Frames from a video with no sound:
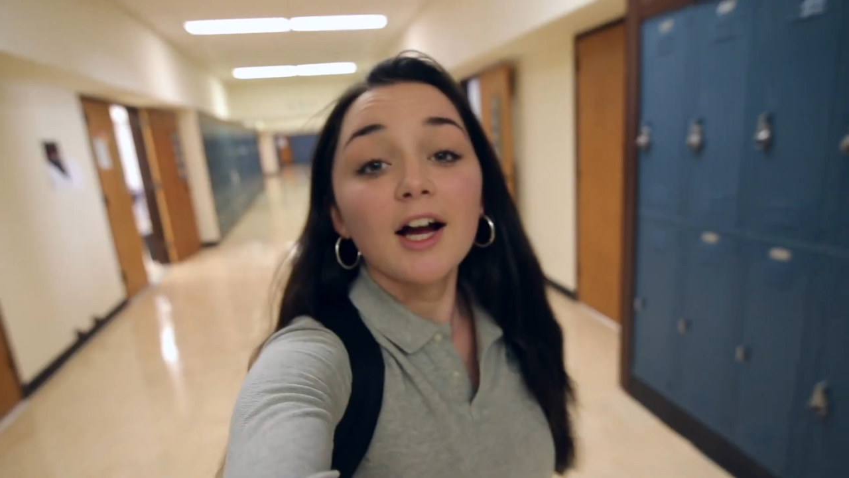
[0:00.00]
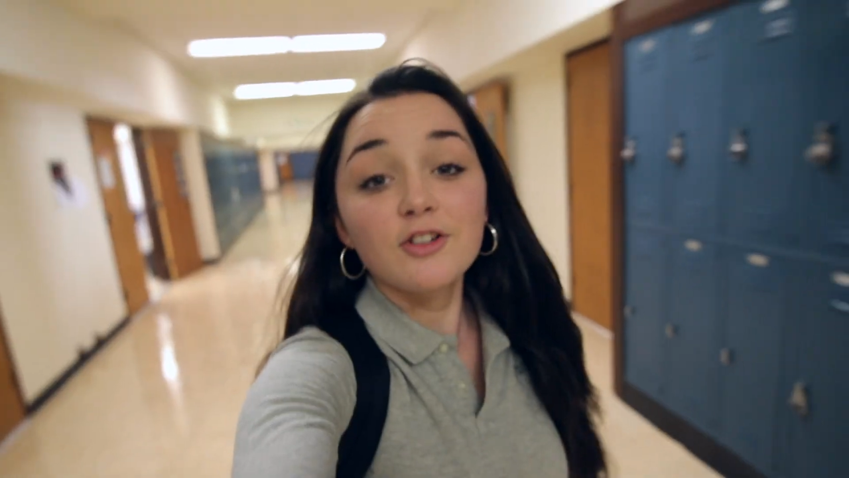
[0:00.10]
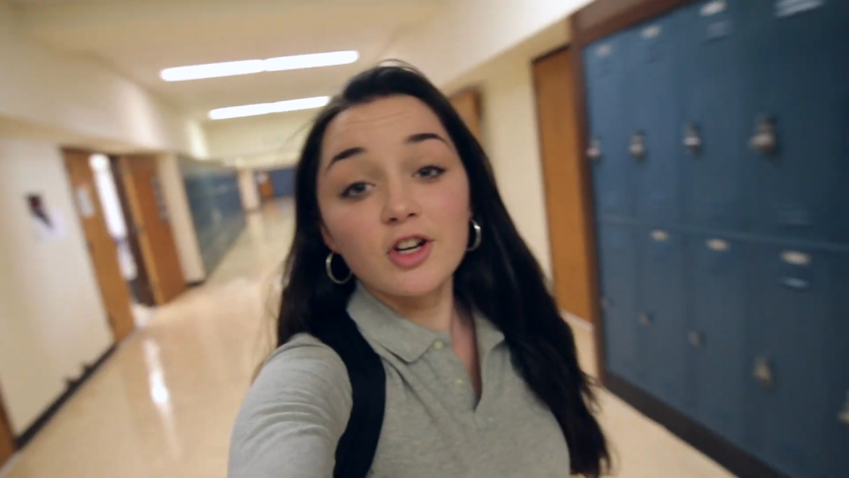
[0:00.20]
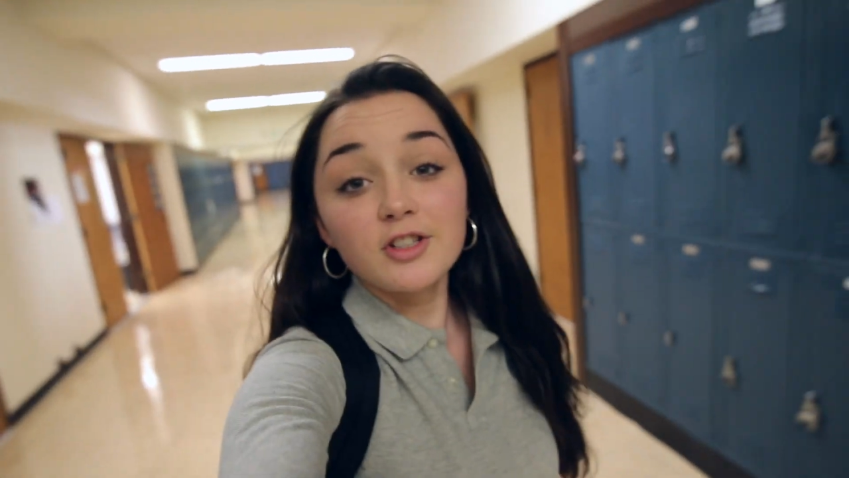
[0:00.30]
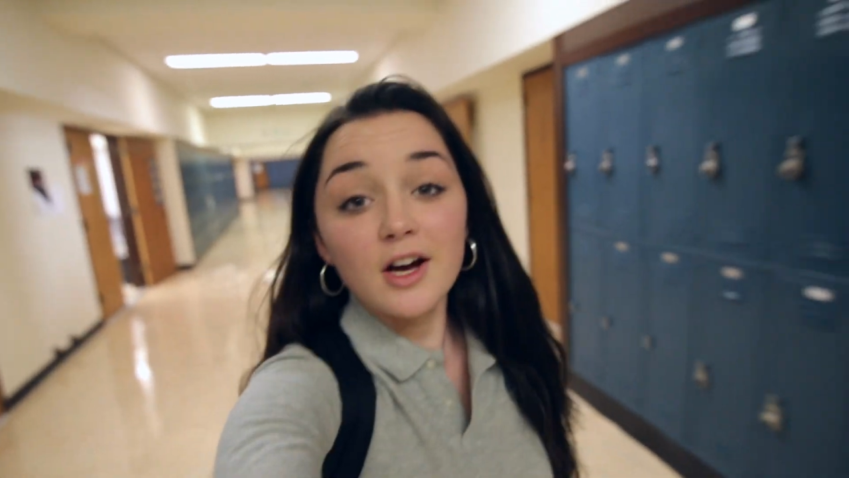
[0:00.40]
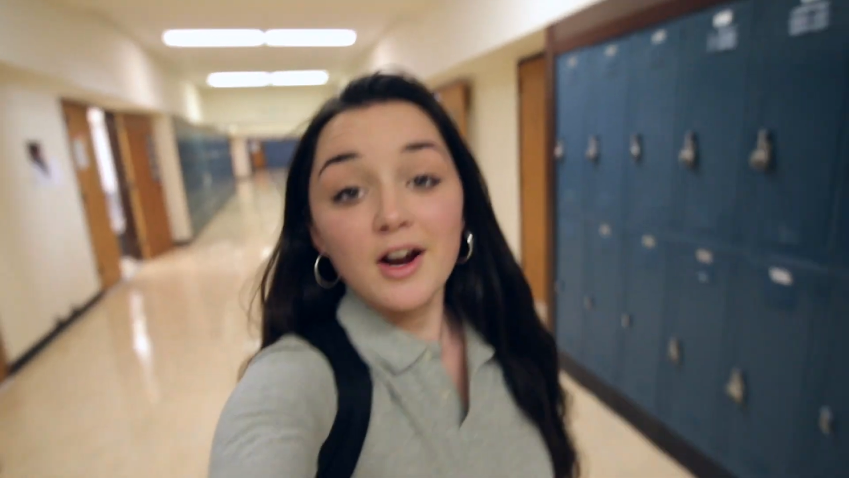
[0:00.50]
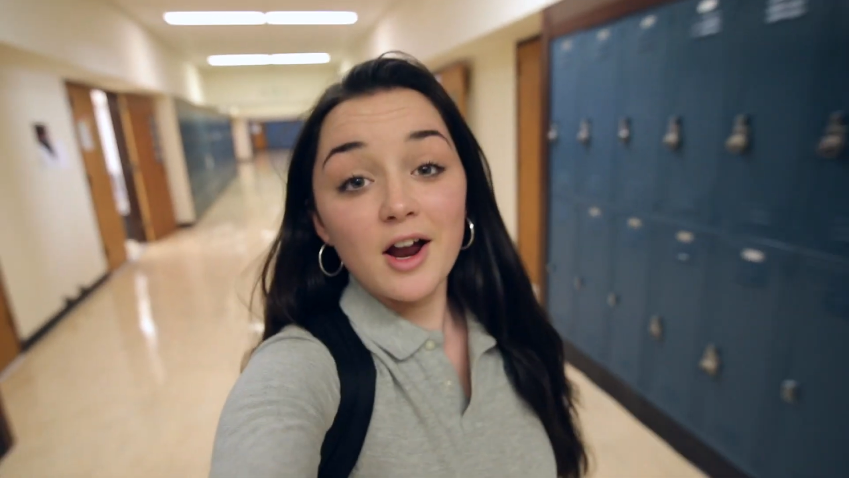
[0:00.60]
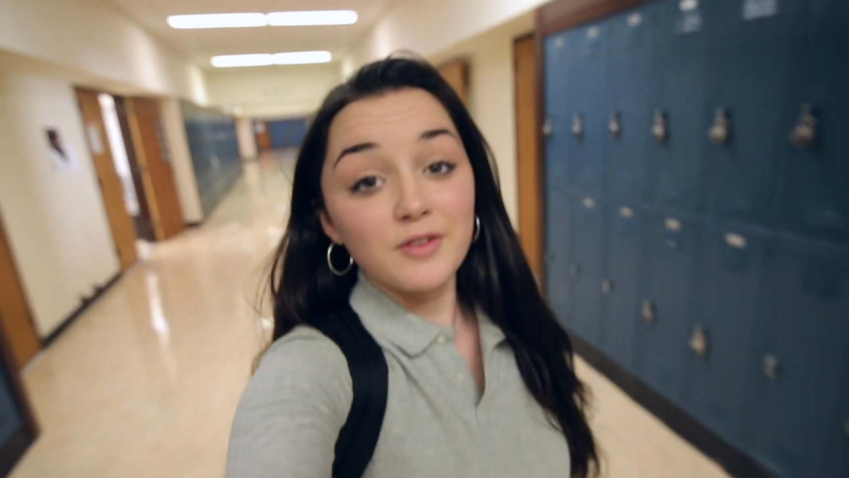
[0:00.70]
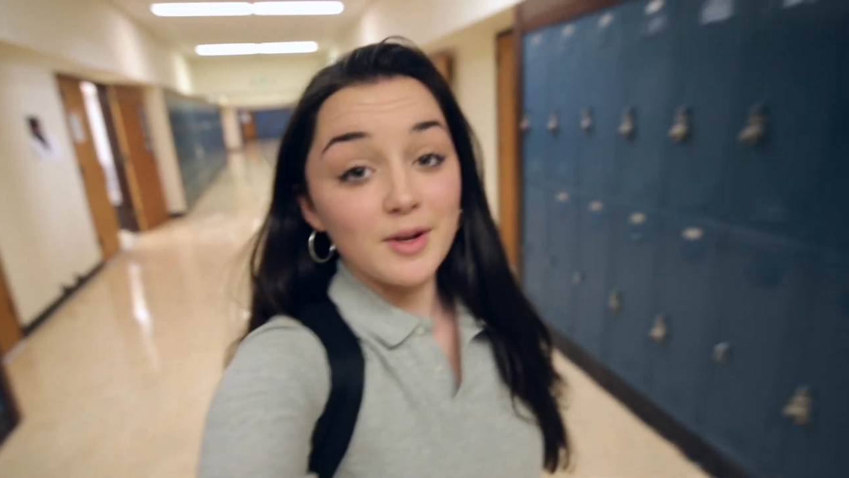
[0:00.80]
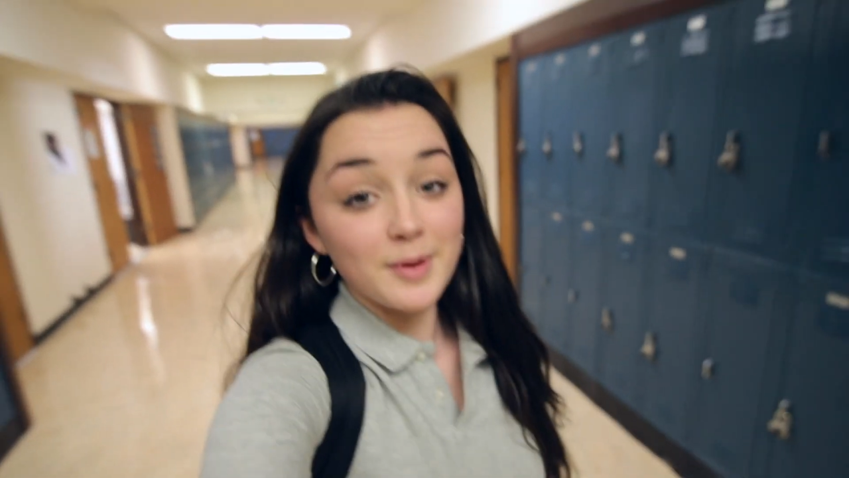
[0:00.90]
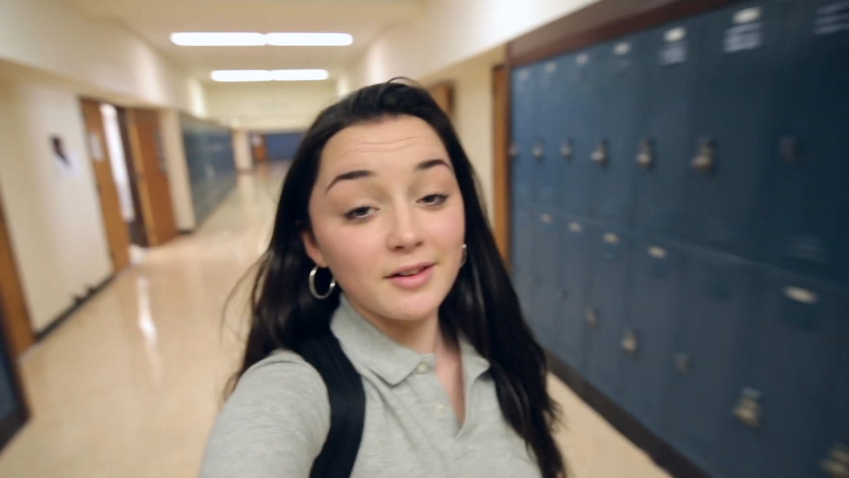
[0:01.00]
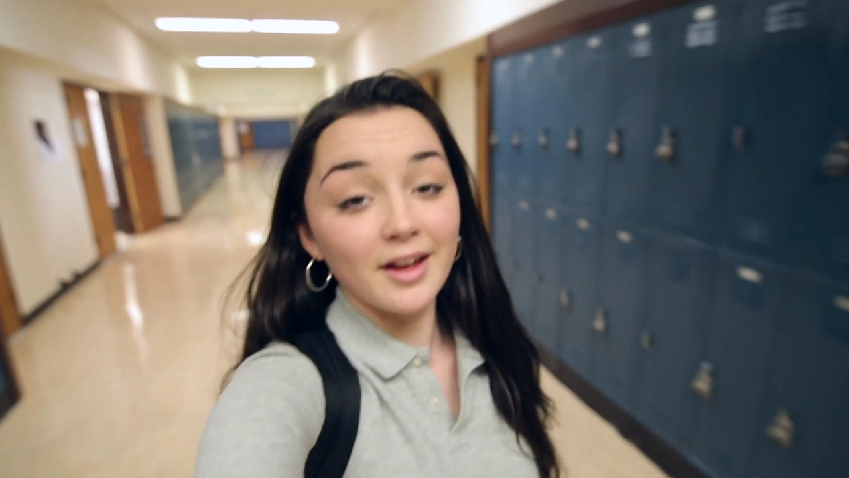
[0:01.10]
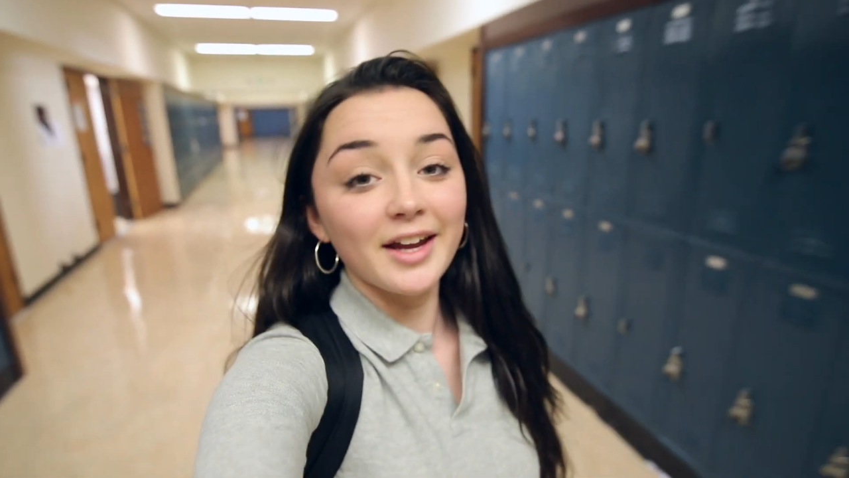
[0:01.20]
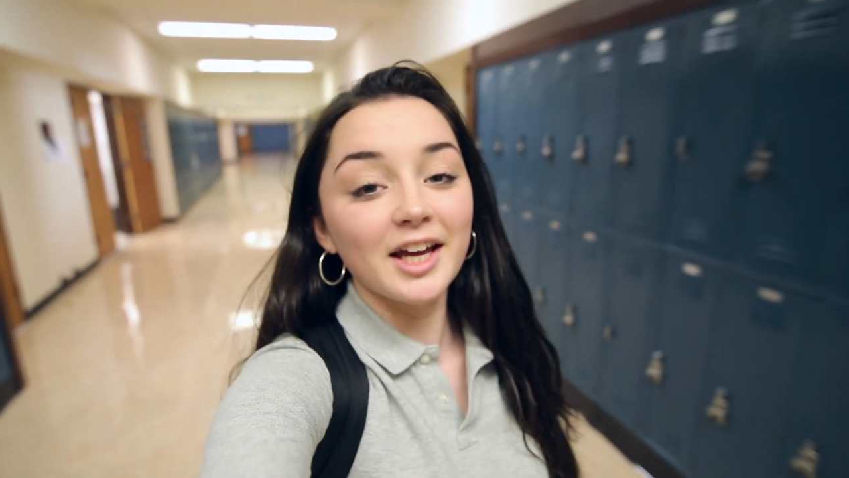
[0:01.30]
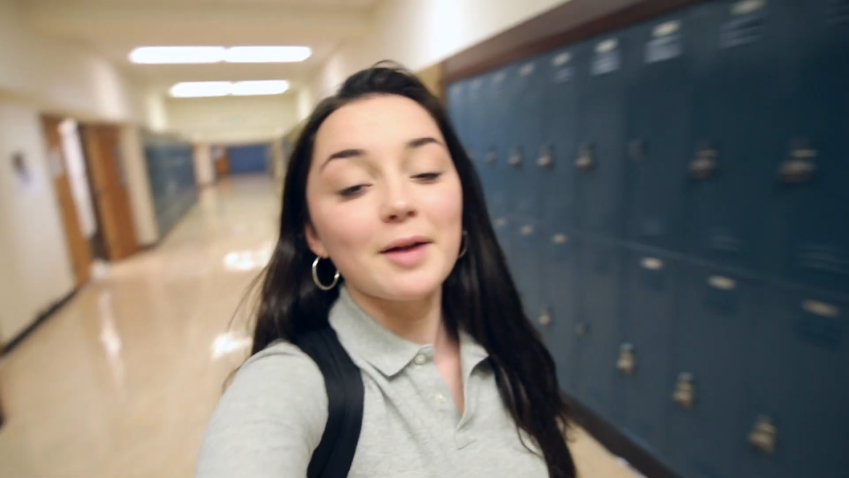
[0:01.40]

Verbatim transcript: I just got out of AP Lang